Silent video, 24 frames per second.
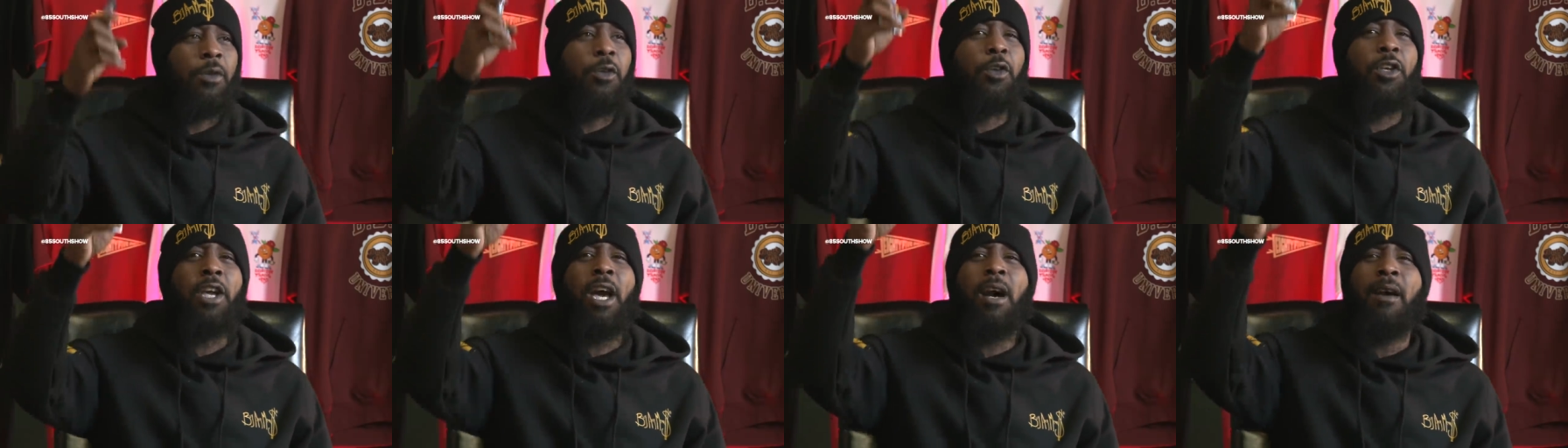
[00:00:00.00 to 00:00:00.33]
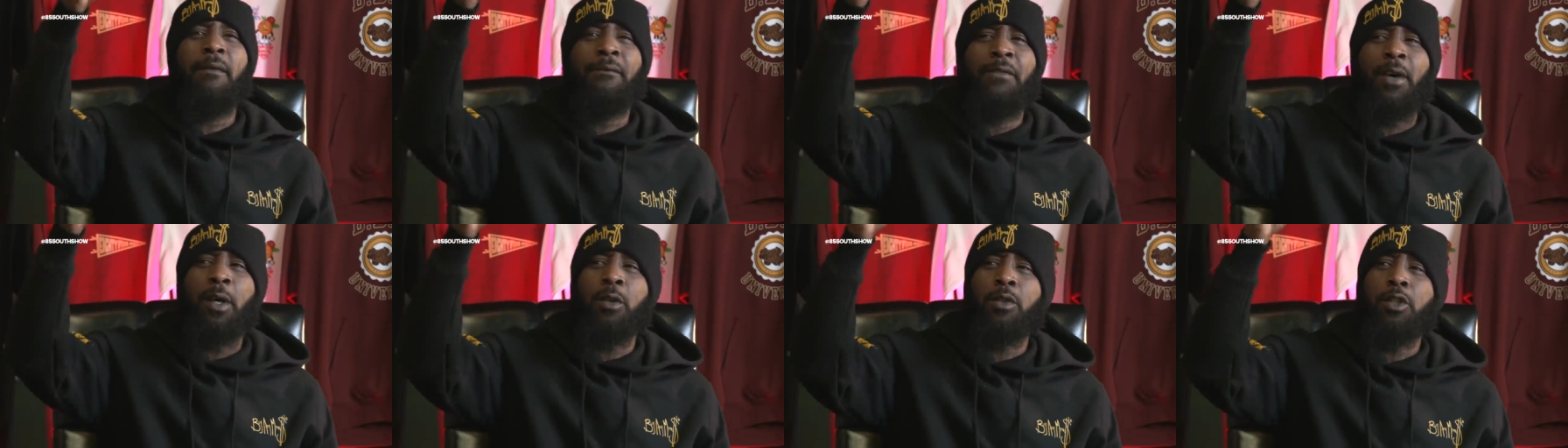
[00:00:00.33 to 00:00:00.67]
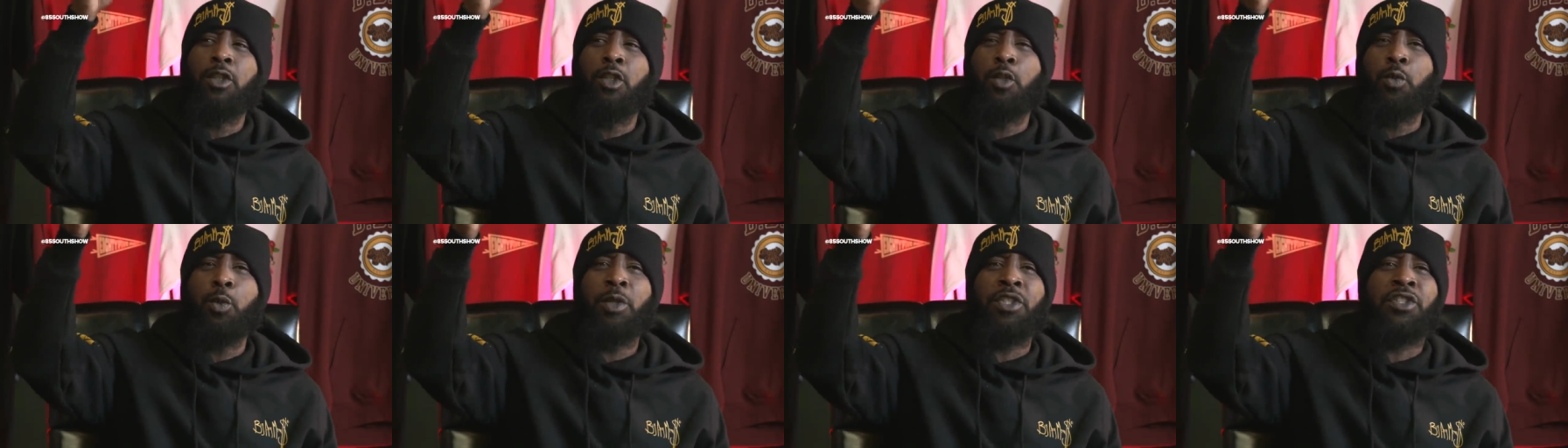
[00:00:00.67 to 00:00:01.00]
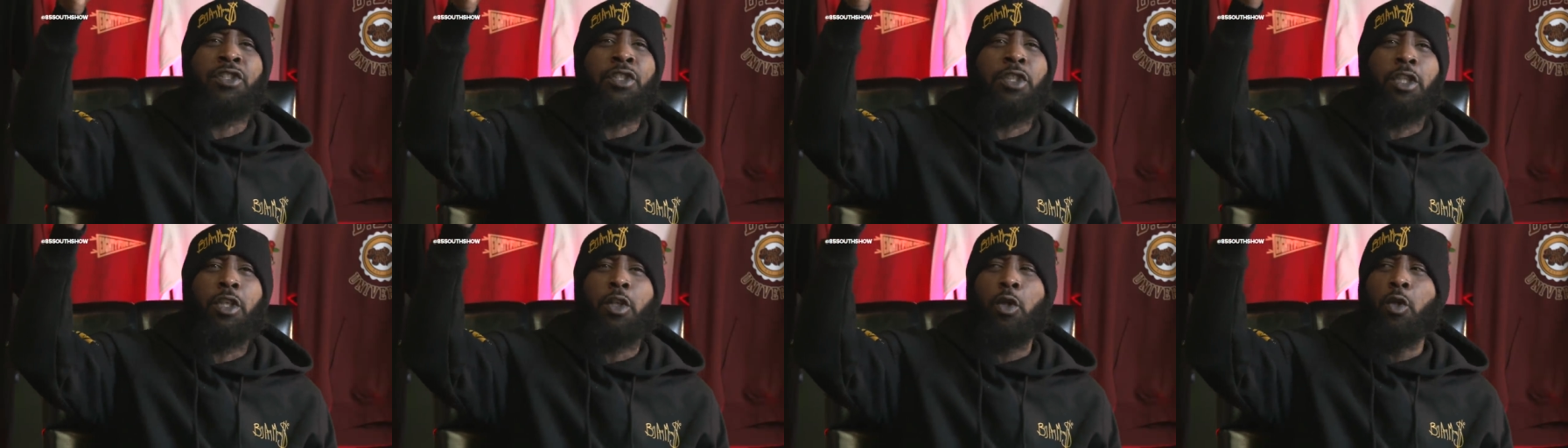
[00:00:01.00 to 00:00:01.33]
Do y'all vote to
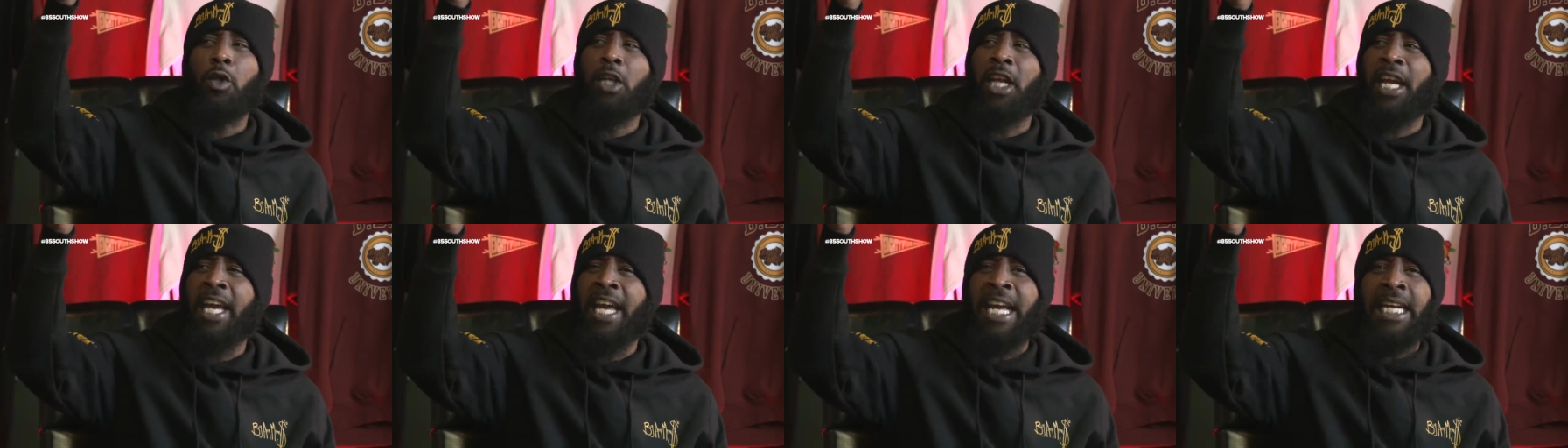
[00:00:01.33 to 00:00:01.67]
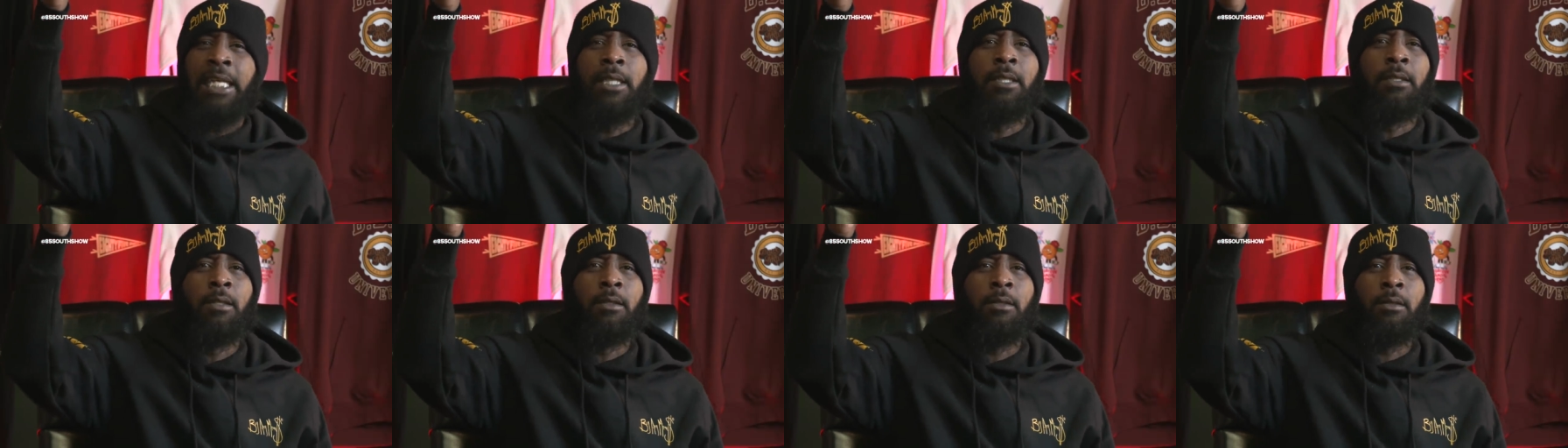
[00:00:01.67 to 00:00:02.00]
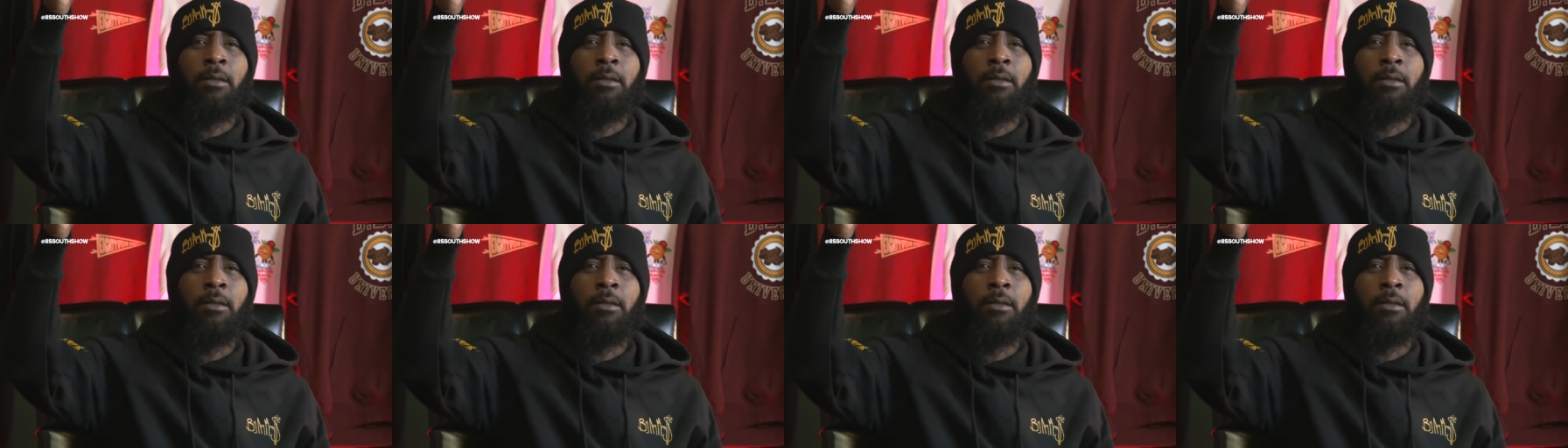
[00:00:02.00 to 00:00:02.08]
switch to Kool-Aid?